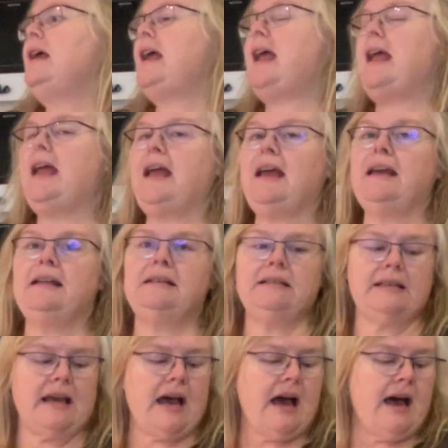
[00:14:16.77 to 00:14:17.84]

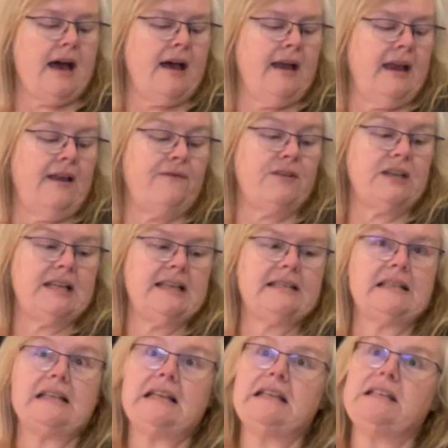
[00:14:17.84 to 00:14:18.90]
And if it needs
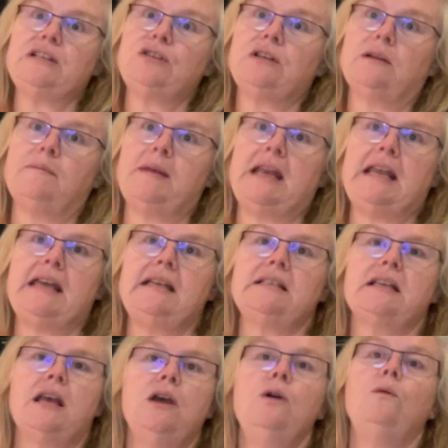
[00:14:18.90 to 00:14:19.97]
an additional minute,
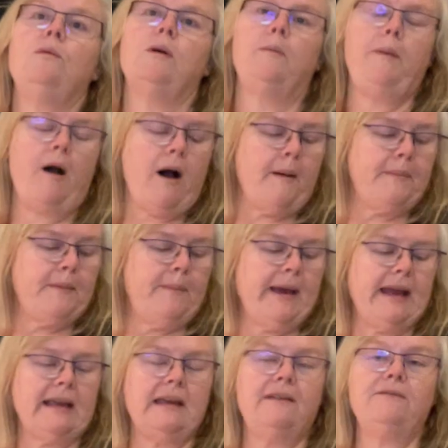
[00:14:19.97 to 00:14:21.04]
we'll pop it
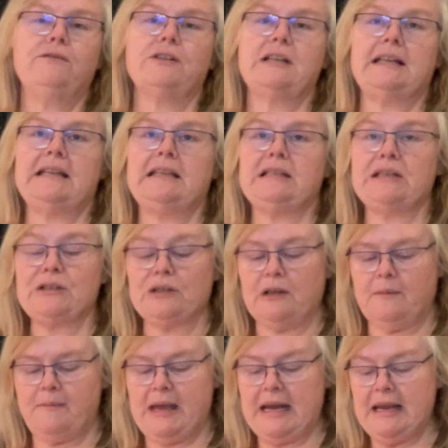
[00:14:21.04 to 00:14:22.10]
back in for an additional
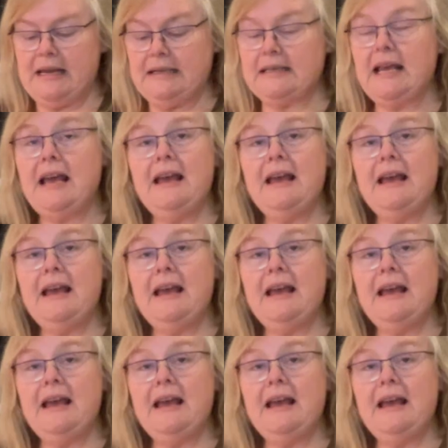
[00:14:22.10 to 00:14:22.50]
minute.